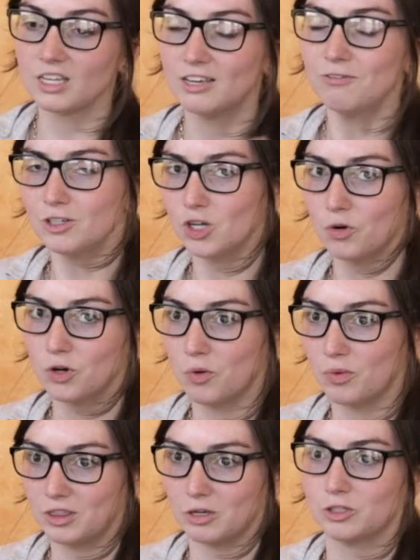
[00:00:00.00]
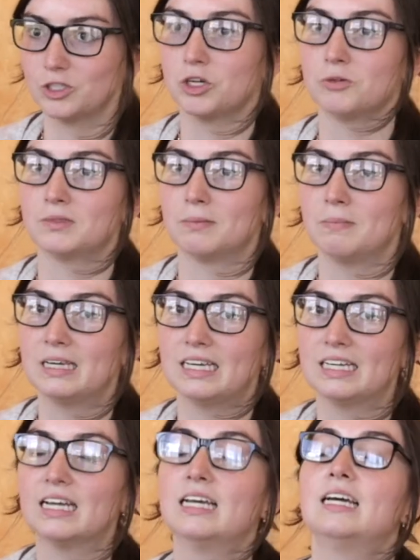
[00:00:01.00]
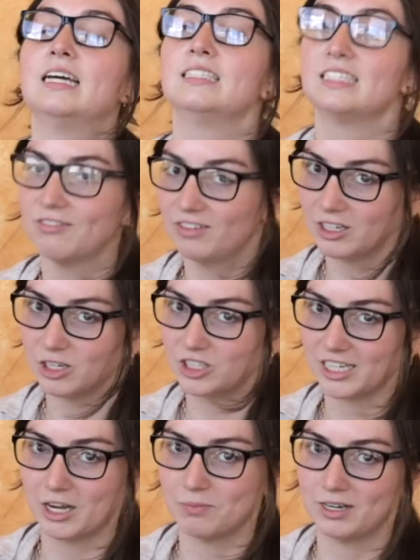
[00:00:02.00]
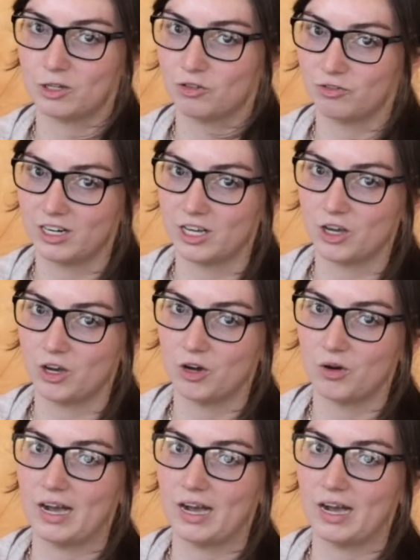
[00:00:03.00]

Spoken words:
If you don't know what those terms mean, definitely go check out my other video.